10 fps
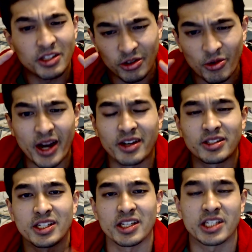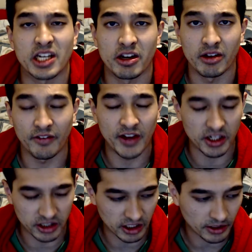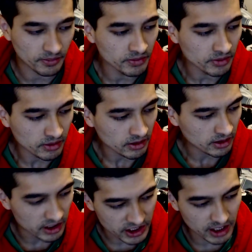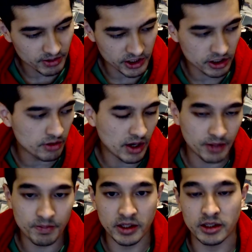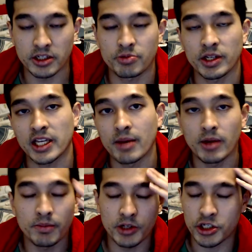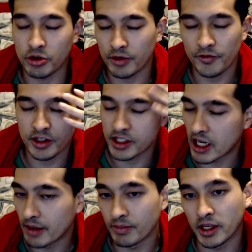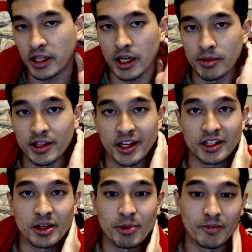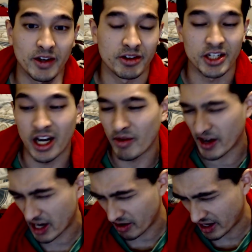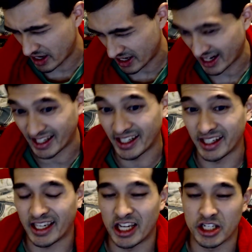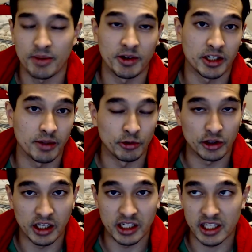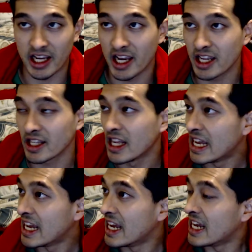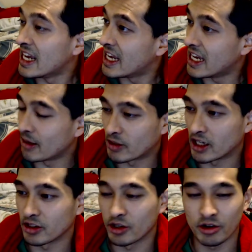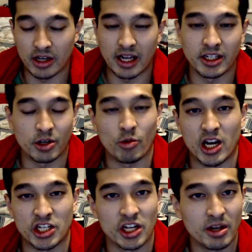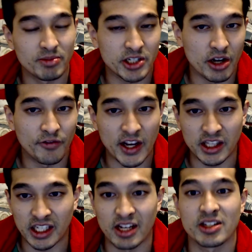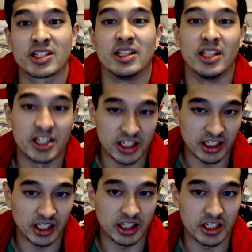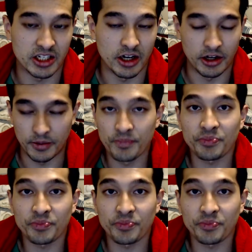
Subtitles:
greater detail, if anything. This recap might be short for the time being. I mean, like, I'm very tired right now, and I need to catch up on a couple things, and I'm kind of dirt. I need to wash up, so if anything else, let's just get this started.